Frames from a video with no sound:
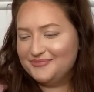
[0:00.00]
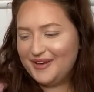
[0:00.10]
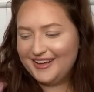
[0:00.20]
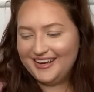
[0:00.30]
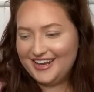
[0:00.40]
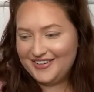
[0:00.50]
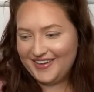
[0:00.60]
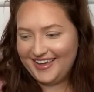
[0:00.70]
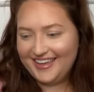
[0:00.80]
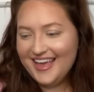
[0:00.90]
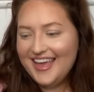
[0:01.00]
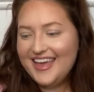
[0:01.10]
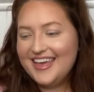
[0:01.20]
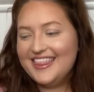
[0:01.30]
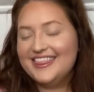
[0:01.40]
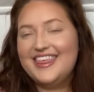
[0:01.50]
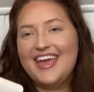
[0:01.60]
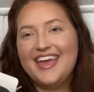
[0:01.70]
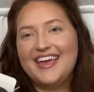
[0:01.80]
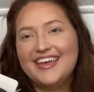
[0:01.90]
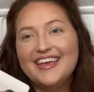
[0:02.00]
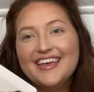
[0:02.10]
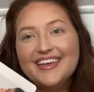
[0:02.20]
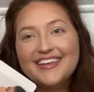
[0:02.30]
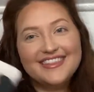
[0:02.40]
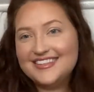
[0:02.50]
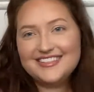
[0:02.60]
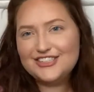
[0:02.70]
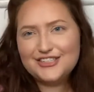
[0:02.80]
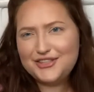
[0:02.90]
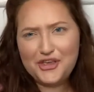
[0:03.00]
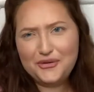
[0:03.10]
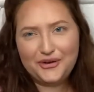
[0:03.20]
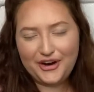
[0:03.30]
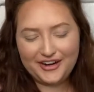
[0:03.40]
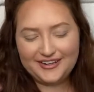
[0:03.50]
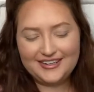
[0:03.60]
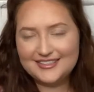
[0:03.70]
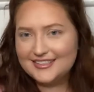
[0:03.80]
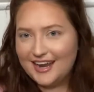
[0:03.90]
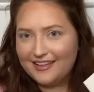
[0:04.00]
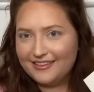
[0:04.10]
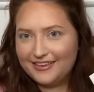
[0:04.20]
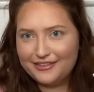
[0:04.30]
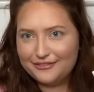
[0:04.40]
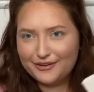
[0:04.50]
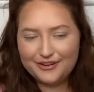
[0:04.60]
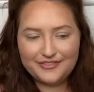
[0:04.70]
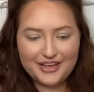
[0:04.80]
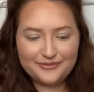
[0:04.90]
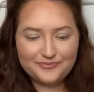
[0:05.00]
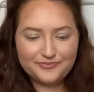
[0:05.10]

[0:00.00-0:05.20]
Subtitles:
But anyway, this is just the unit carton. It's not like the front of it.